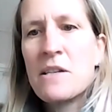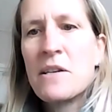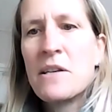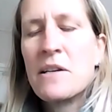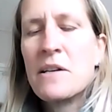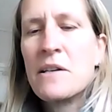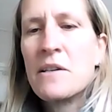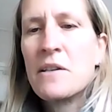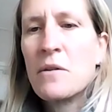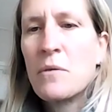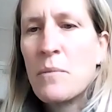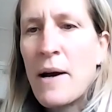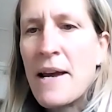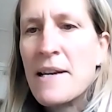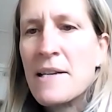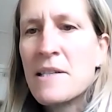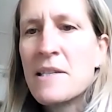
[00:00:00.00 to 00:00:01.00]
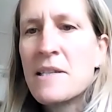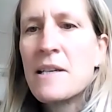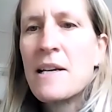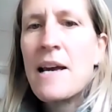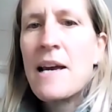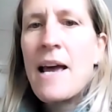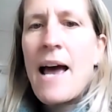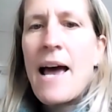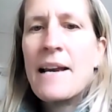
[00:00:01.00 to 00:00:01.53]
the waste
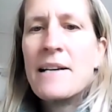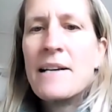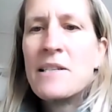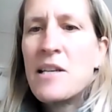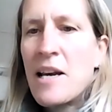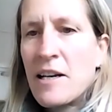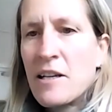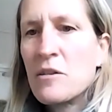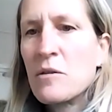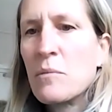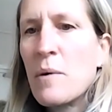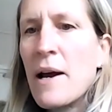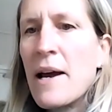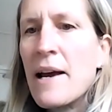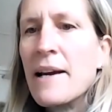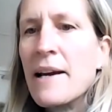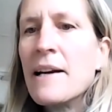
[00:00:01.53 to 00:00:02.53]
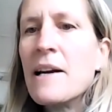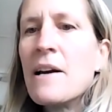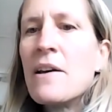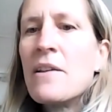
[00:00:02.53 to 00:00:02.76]
and take it away.